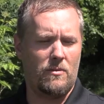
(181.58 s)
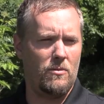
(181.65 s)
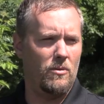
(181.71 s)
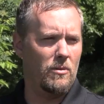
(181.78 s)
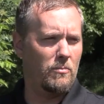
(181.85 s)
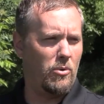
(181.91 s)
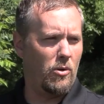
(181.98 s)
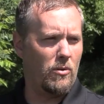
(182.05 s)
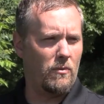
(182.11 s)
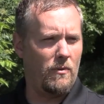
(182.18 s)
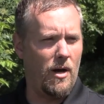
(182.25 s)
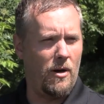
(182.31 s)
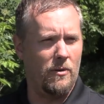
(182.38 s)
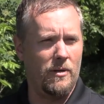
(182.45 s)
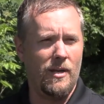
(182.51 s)
through and poke
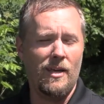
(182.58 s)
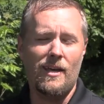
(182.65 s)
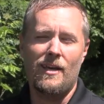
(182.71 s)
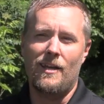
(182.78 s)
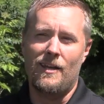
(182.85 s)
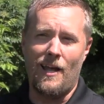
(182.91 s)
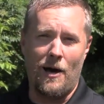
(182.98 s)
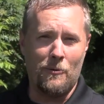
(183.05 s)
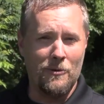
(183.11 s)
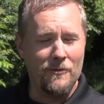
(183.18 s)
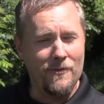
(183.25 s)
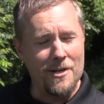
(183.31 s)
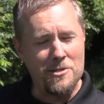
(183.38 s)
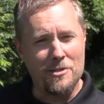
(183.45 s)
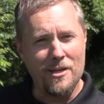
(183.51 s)
around. Now when the
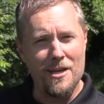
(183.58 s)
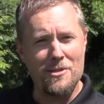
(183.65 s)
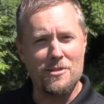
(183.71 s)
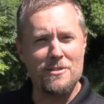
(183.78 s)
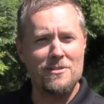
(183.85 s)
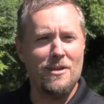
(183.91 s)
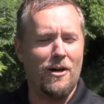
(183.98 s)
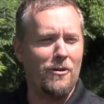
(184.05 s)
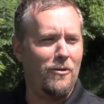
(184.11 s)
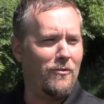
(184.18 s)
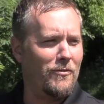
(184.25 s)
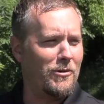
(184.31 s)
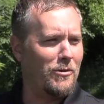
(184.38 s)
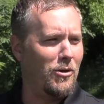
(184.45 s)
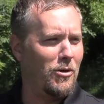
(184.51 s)
vegetation's all
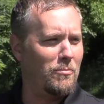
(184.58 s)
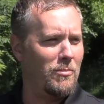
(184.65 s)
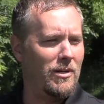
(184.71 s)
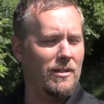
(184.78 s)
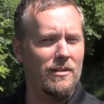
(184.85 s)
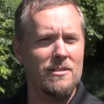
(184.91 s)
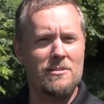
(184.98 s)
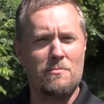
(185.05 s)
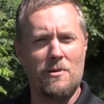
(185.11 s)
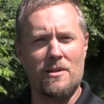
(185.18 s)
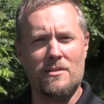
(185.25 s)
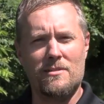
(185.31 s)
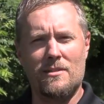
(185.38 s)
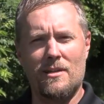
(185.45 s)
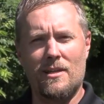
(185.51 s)
overgrown, but in the
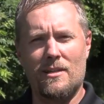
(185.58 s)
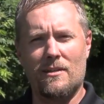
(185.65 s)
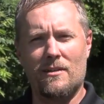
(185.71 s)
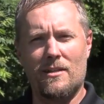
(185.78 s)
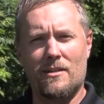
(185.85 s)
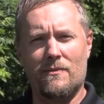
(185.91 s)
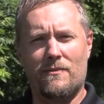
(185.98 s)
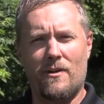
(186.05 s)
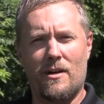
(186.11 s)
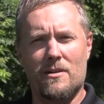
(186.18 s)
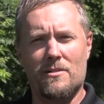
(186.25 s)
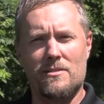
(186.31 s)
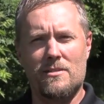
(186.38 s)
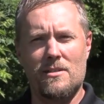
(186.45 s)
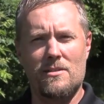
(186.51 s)
spring and in the
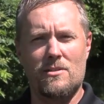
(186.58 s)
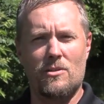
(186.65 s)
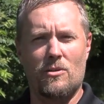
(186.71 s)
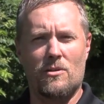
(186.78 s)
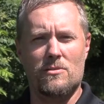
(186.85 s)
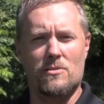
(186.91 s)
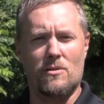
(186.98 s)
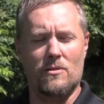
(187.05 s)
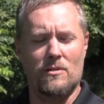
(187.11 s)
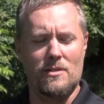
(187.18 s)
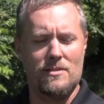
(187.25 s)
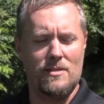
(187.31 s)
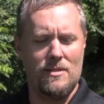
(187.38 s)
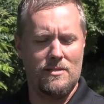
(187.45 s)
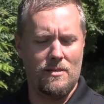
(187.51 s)
fall season you can certainly
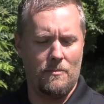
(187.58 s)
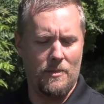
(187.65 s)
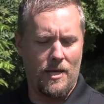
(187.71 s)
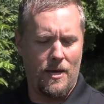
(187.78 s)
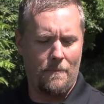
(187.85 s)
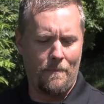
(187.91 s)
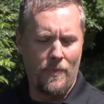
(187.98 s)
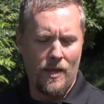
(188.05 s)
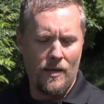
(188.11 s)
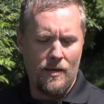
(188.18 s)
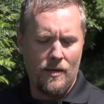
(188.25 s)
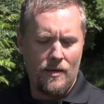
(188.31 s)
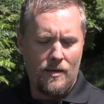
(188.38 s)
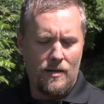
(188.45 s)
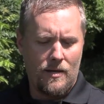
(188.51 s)
see some of
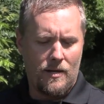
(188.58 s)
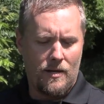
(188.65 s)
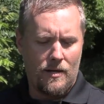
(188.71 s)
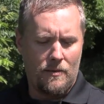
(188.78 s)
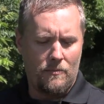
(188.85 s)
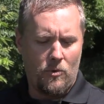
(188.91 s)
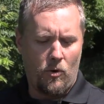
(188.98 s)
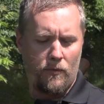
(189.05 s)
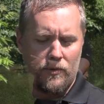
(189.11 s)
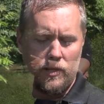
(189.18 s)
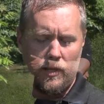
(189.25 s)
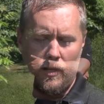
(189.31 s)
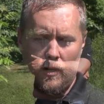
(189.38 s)
that. Over the